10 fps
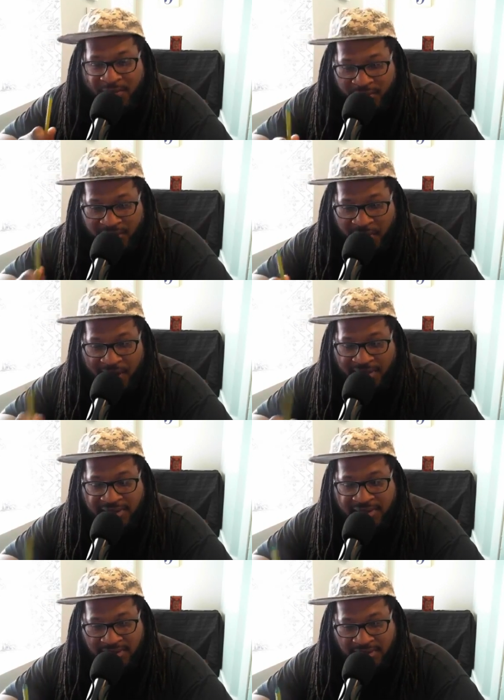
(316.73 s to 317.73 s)
we're going to come back
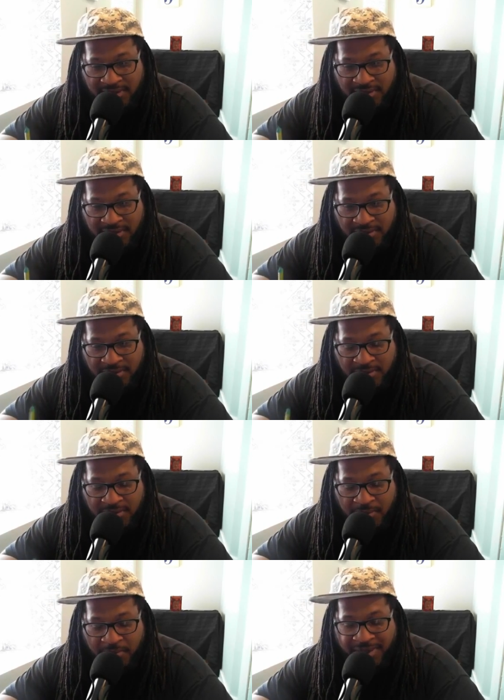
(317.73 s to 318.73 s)
to this,
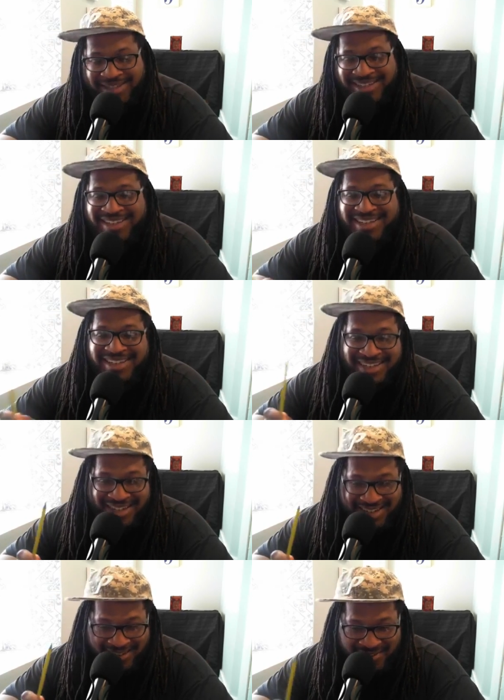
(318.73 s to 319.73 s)
but
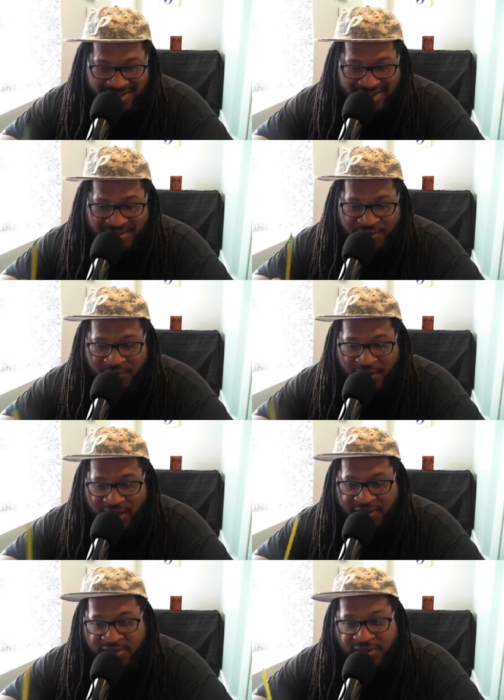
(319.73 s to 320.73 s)
you need to
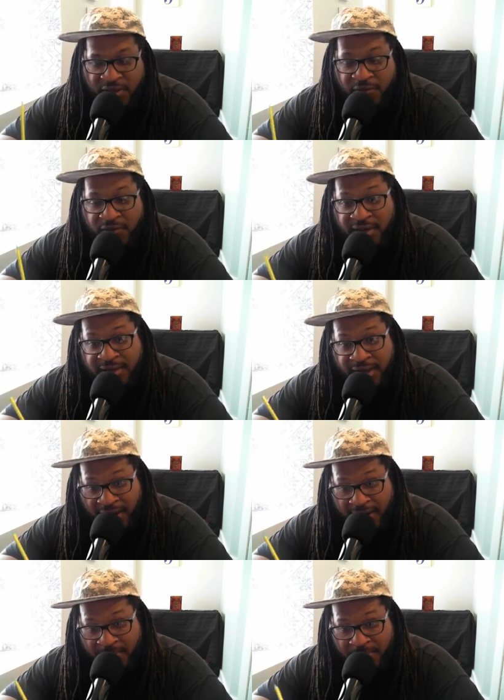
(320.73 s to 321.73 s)
find yourself a
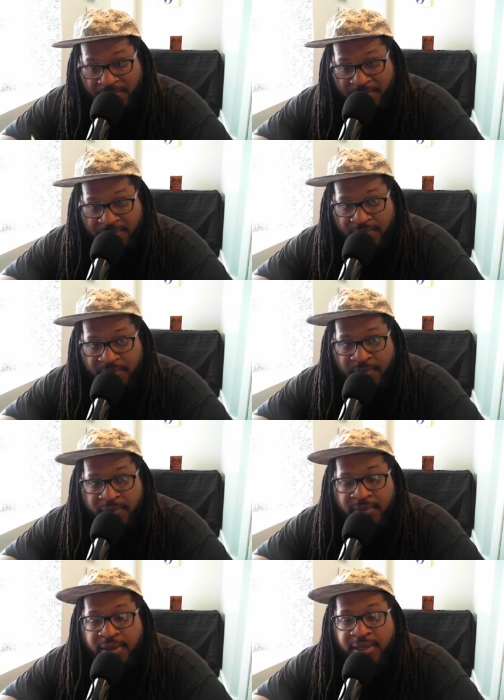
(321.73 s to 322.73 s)
name.
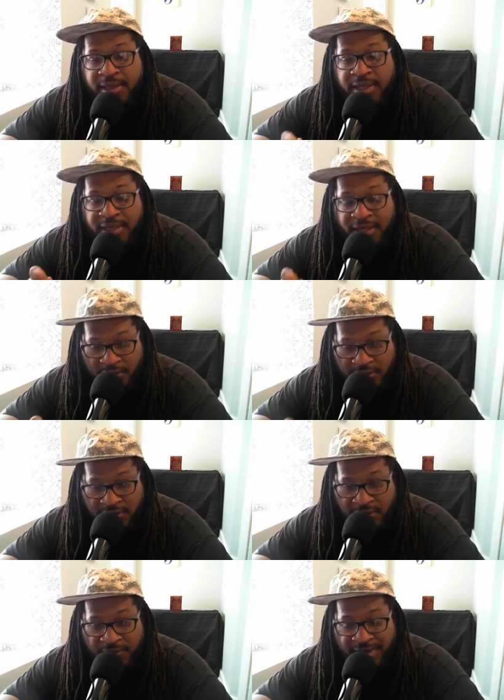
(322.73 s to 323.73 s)
Get
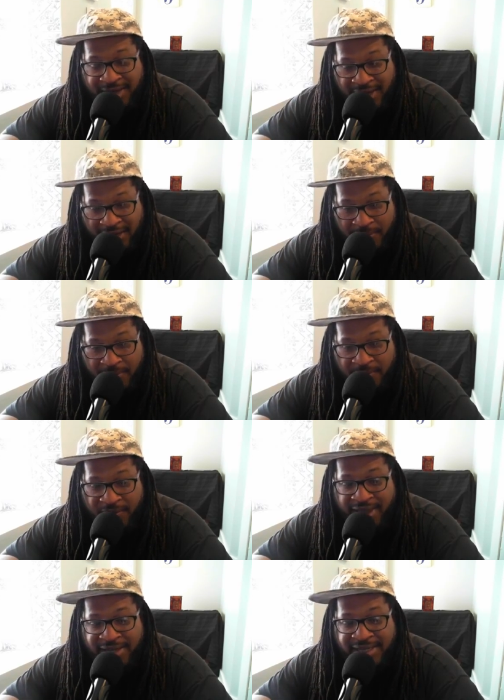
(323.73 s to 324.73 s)
yourself a name.
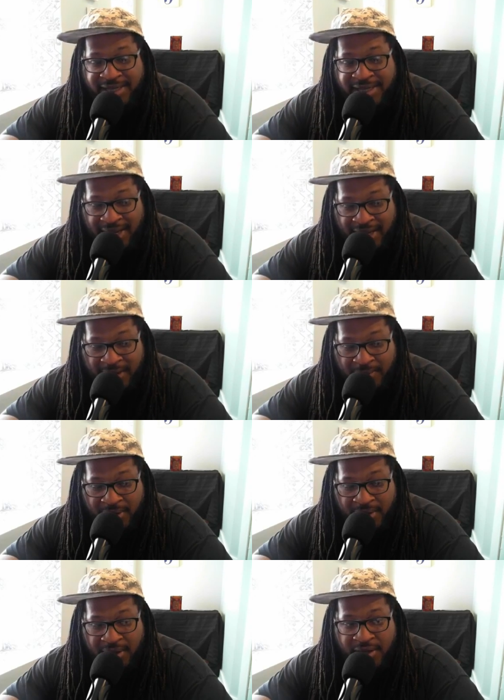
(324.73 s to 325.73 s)
Find a
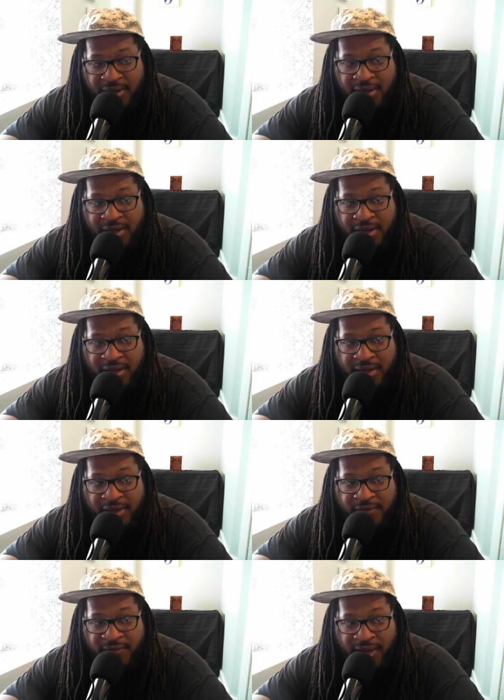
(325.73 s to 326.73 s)
name.
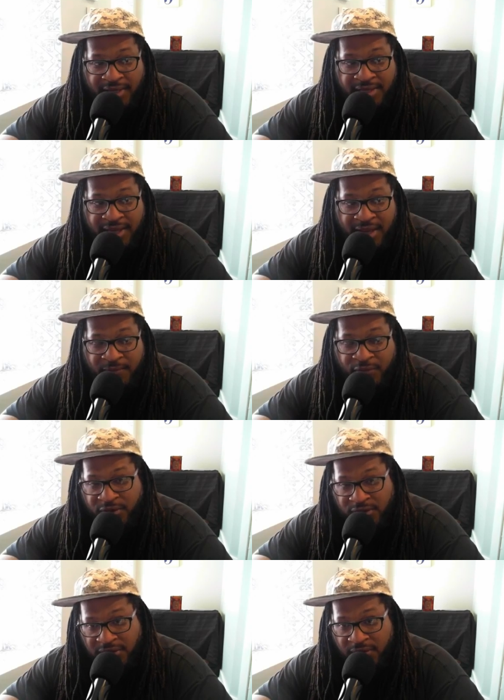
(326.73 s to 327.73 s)
Find a name for
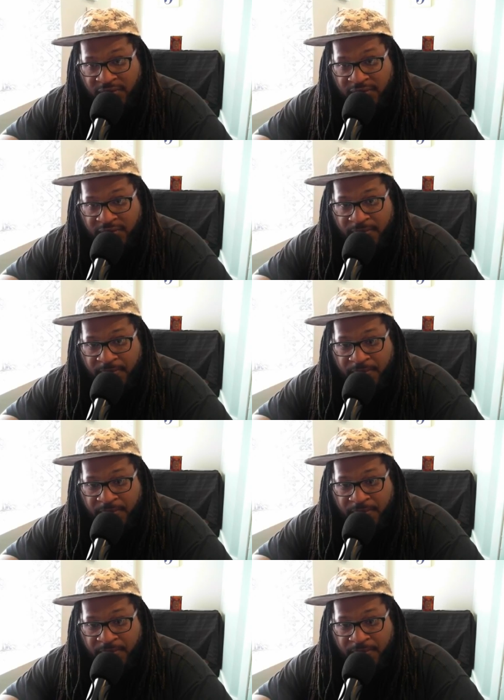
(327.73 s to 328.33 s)
yourself.